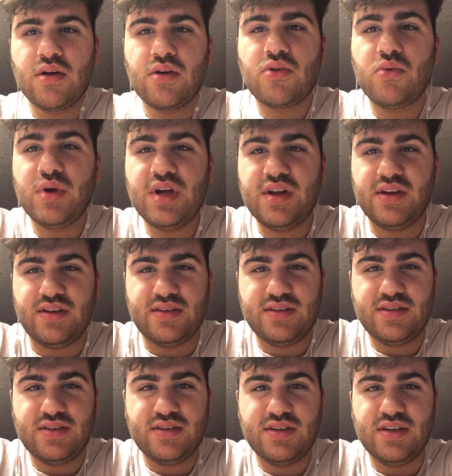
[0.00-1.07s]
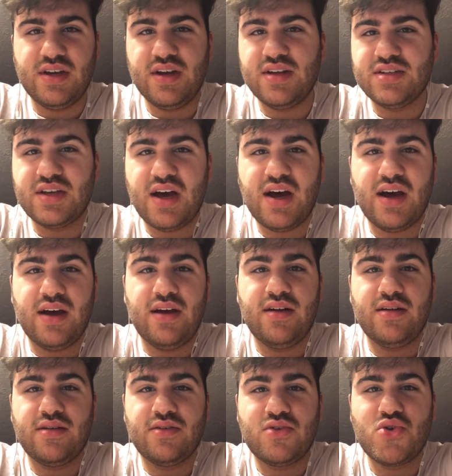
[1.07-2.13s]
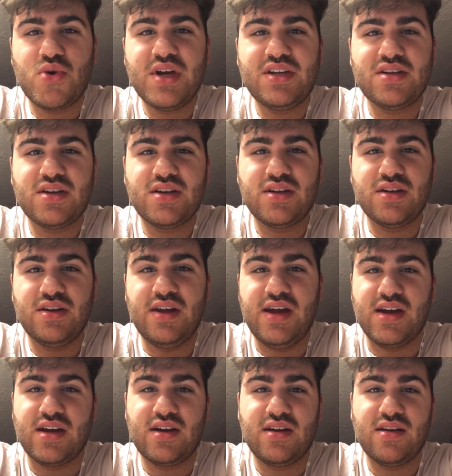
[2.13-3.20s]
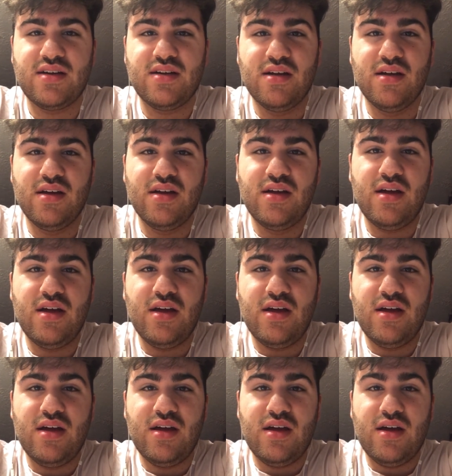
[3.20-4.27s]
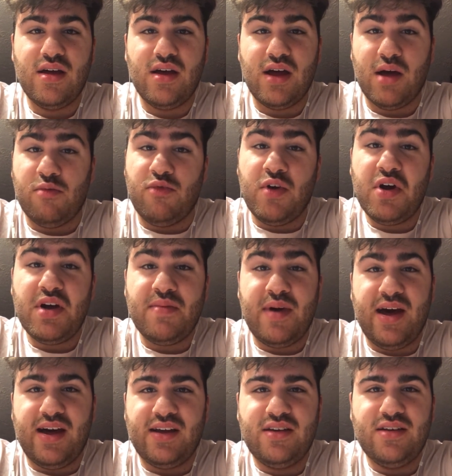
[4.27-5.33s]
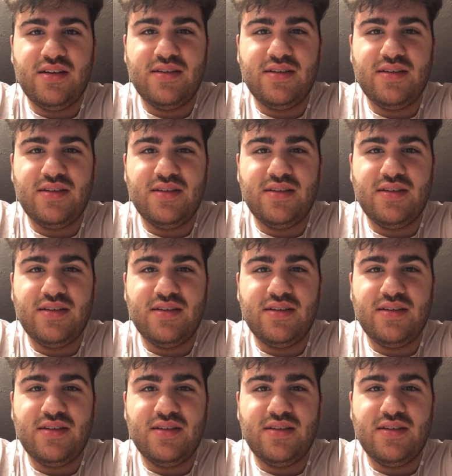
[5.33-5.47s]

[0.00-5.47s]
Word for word: Greetings, it is I, Crit Nick. I'm very mad